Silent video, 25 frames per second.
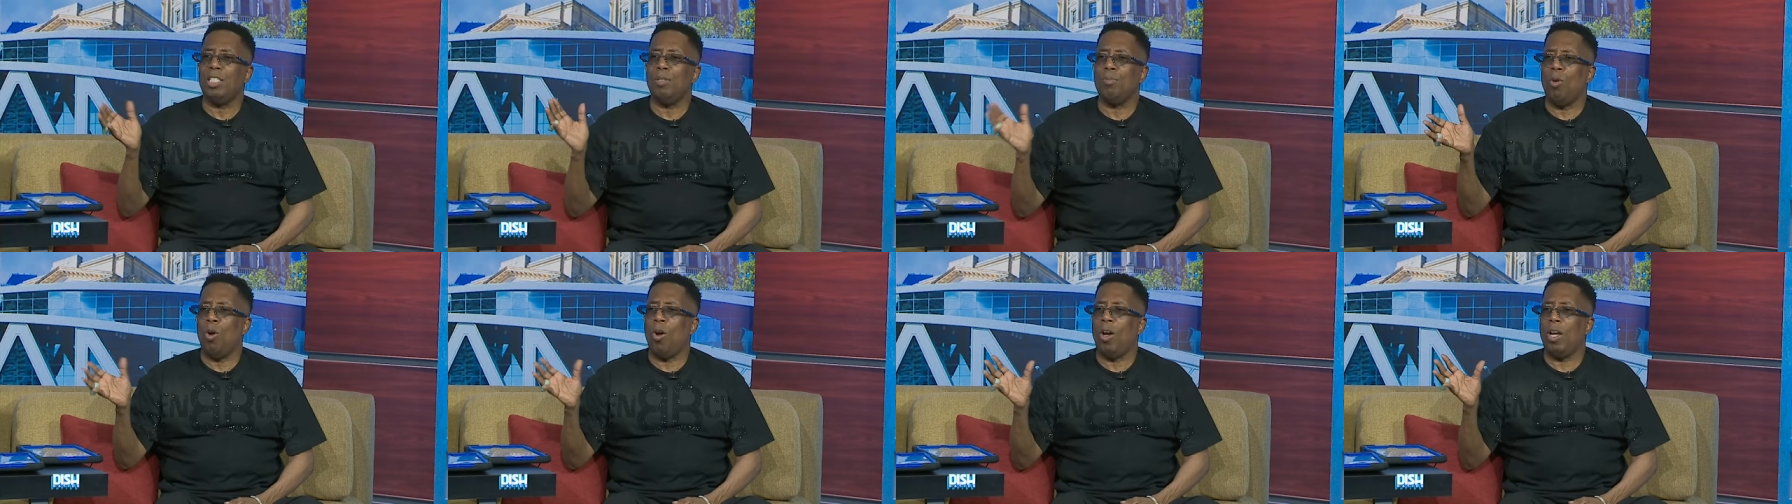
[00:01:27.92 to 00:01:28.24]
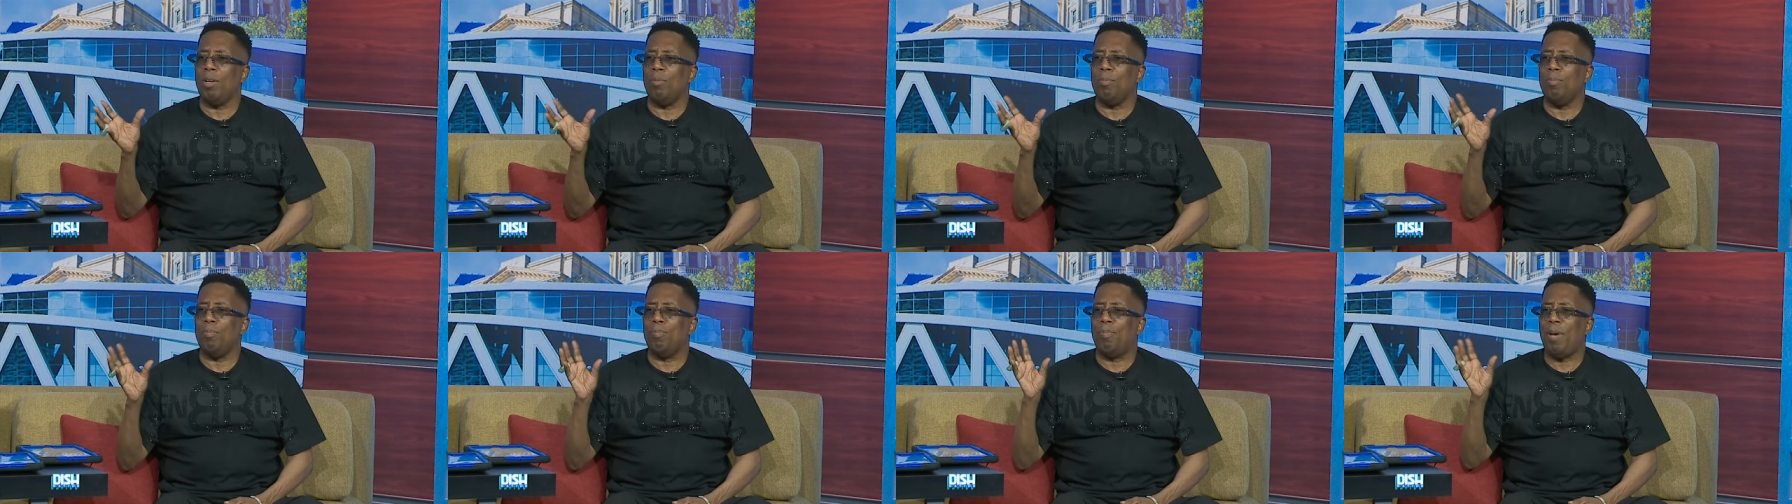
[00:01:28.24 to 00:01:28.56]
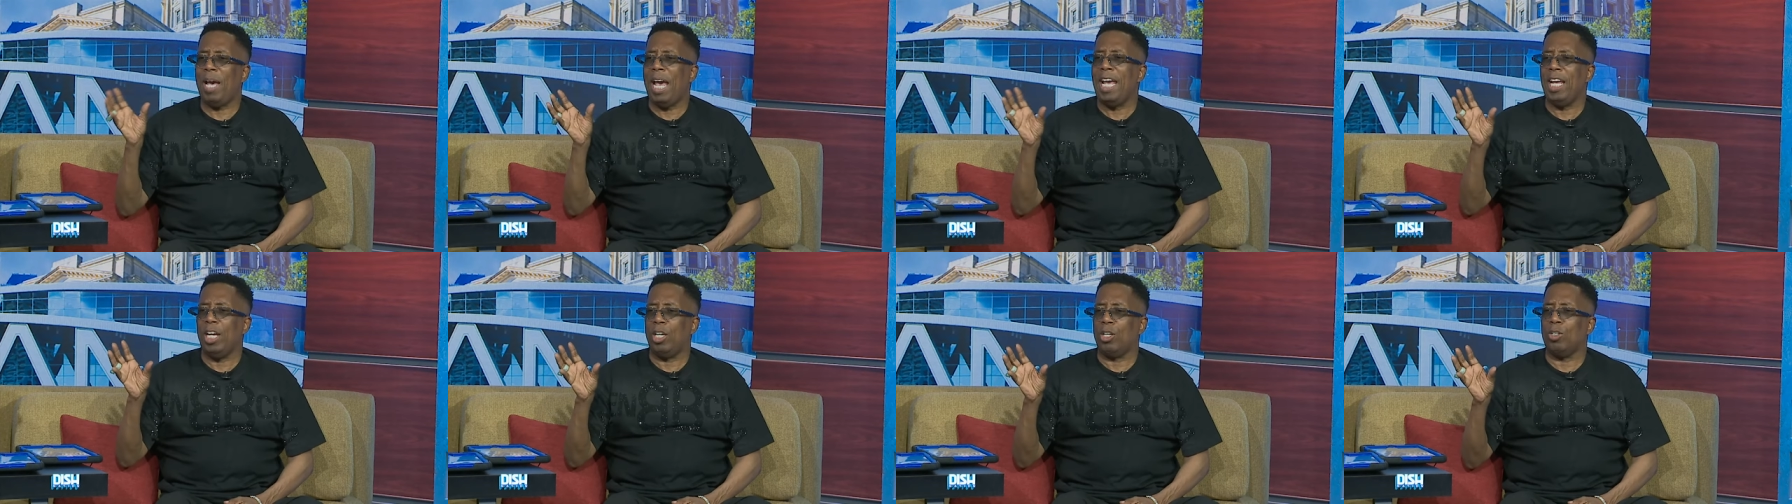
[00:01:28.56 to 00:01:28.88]
smart
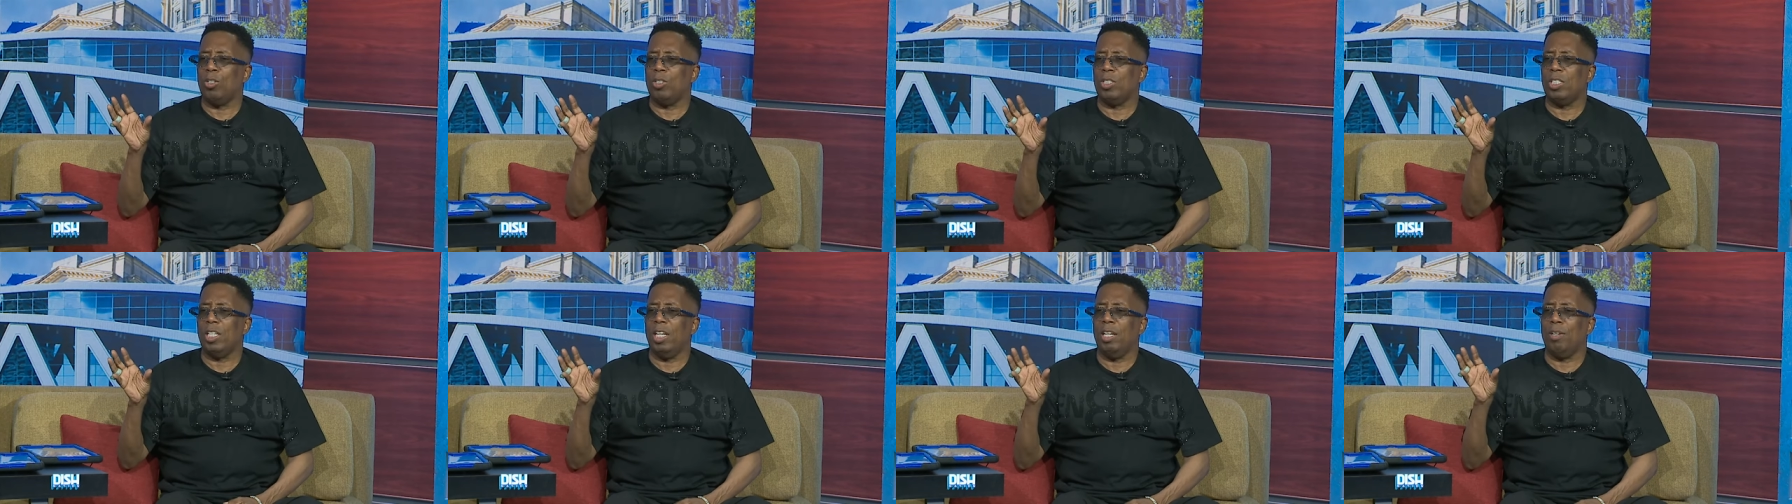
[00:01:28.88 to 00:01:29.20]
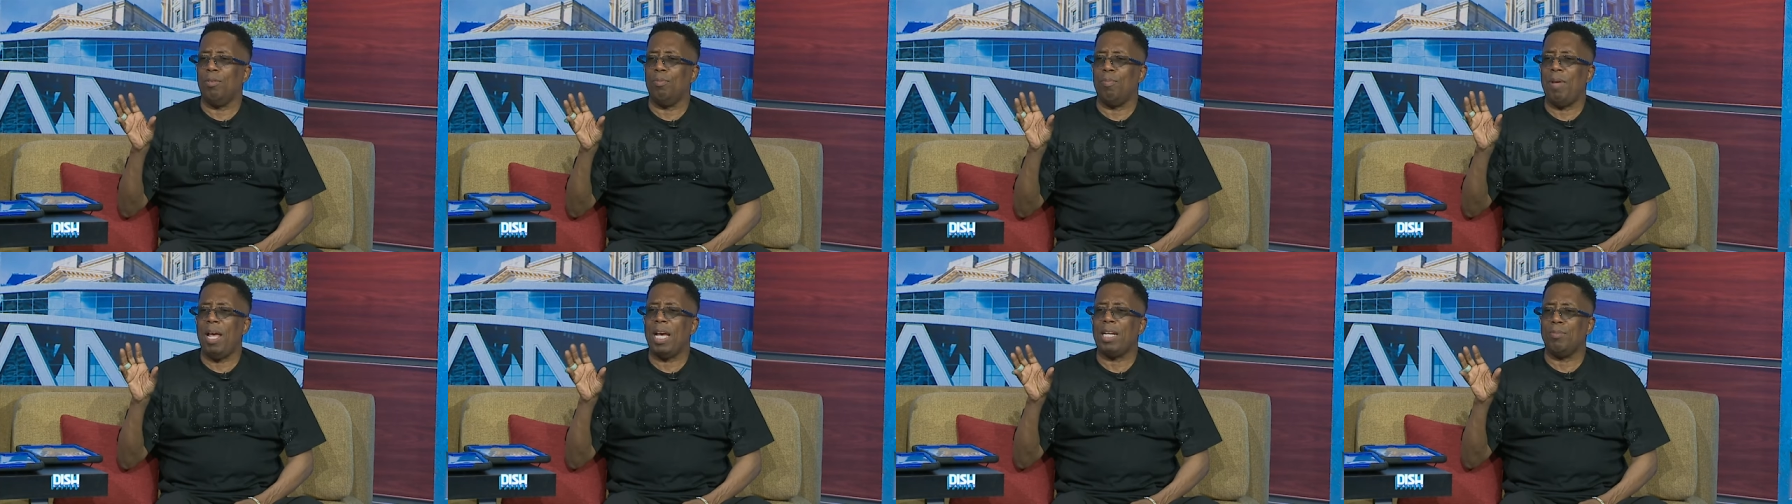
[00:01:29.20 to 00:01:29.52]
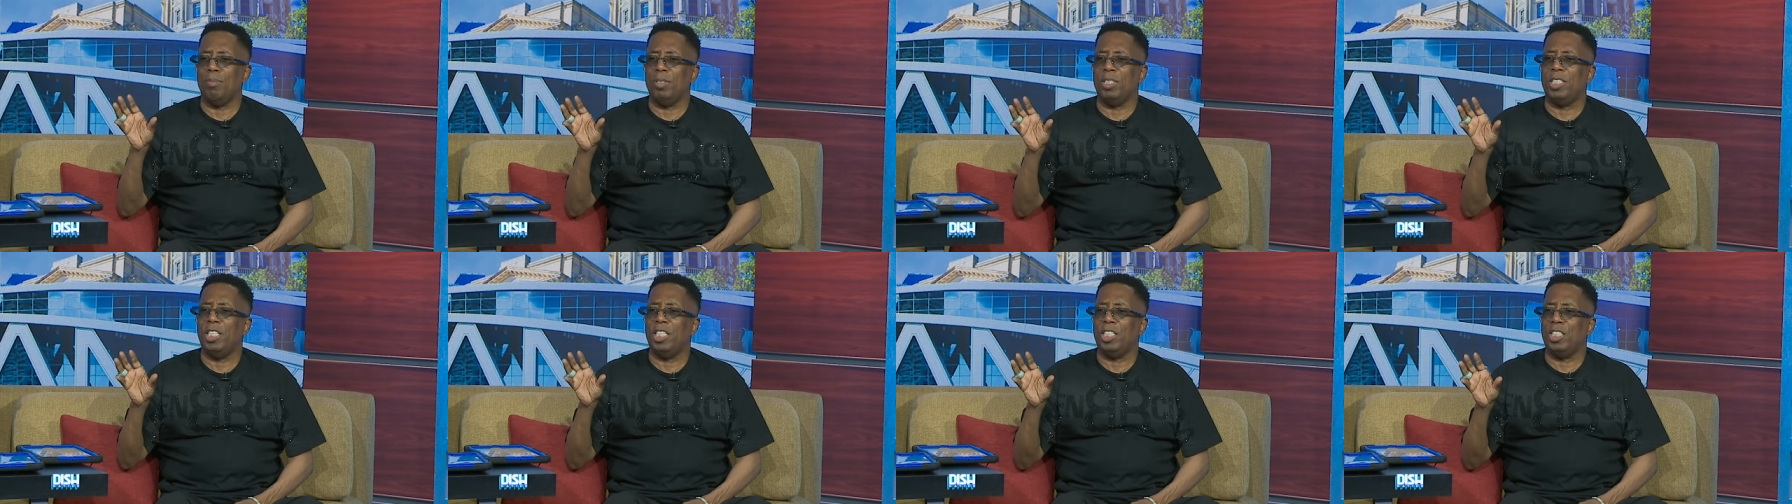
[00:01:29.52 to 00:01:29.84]
bankers and
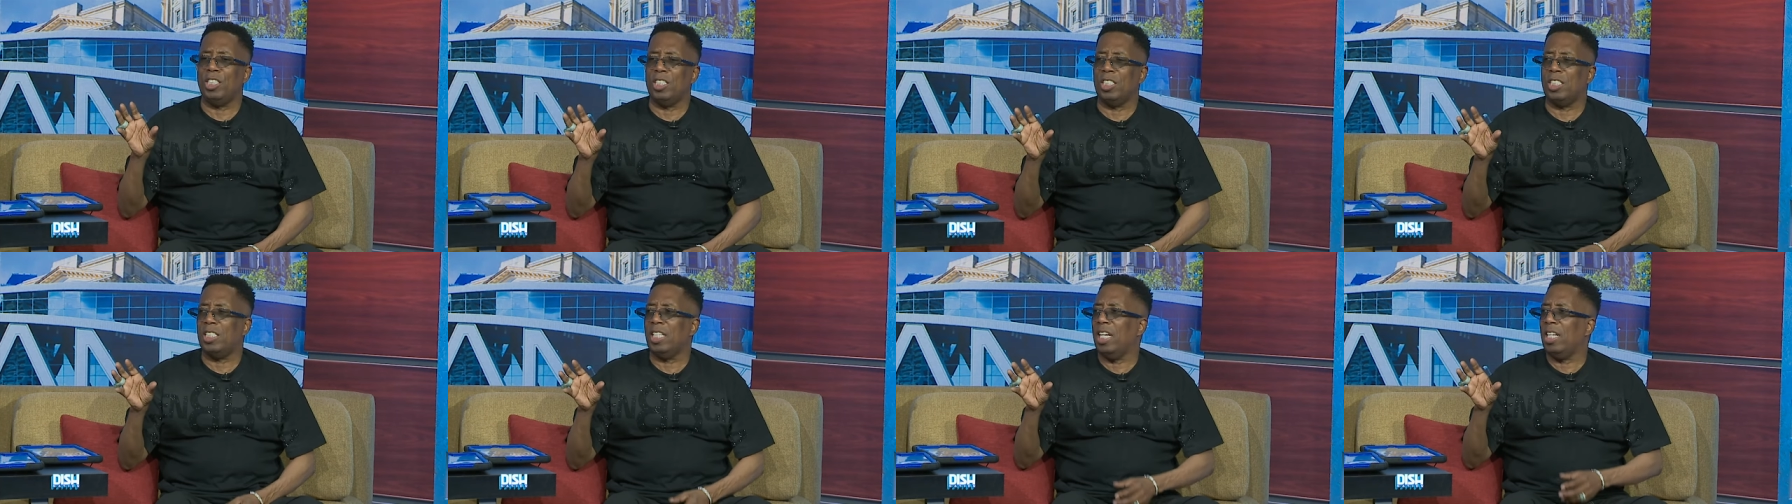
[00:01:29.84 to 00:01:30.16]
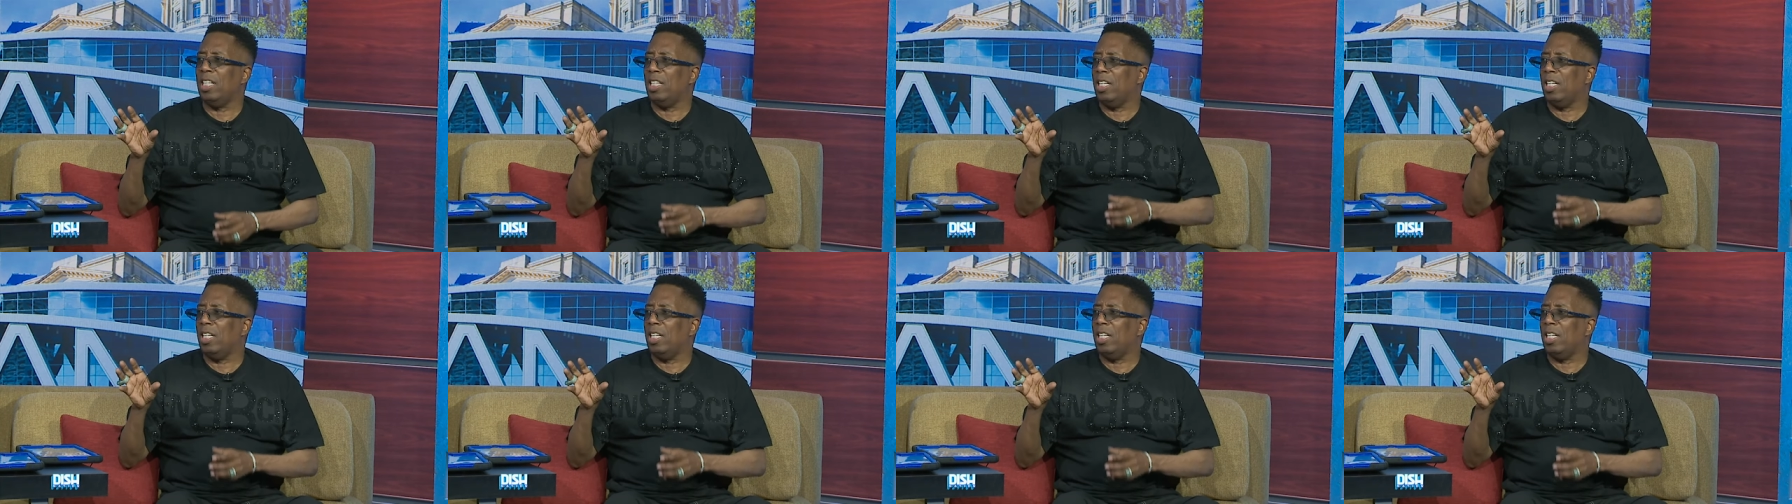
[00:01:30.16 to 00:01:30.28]
mathematicians say